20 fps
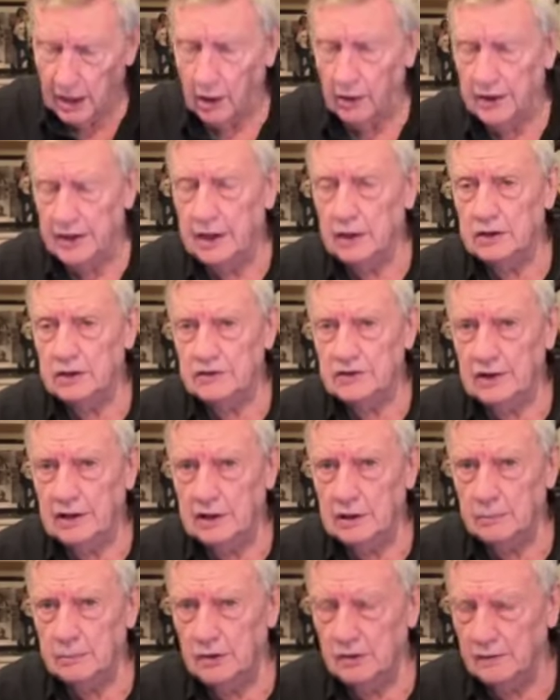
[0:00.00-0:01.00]
Now here there's a
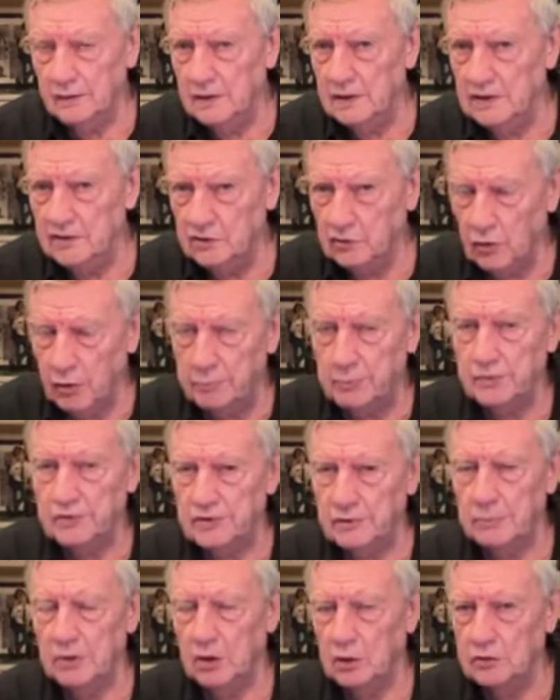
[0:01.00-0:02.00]
little bit of a
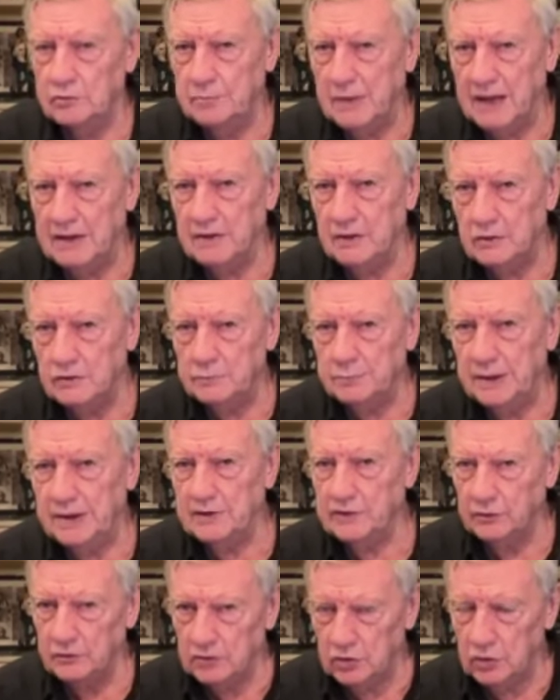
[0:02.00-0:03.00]
discrepancy, because Matthew
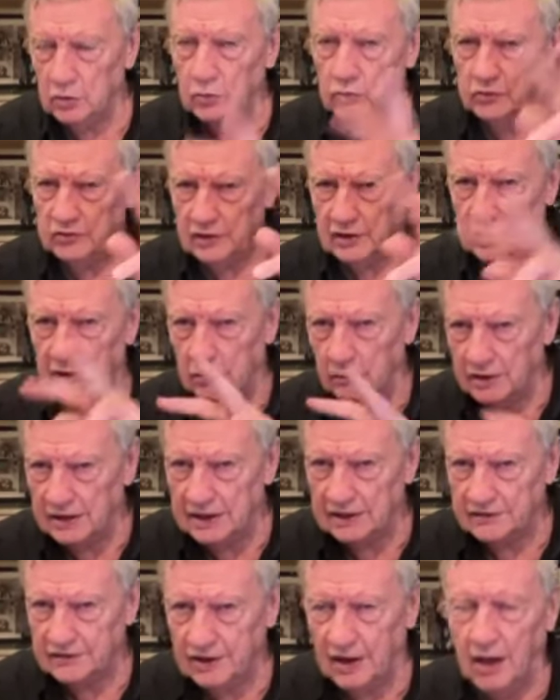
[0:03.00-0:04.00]
speaks of two sitting on
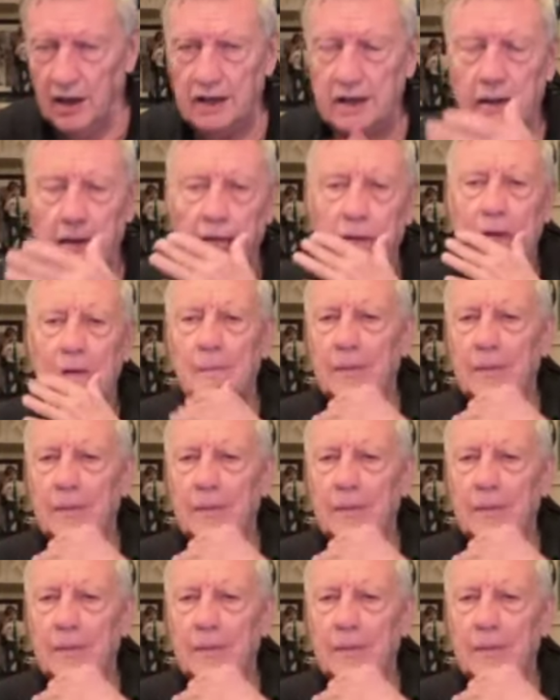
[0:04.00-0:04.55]
either side,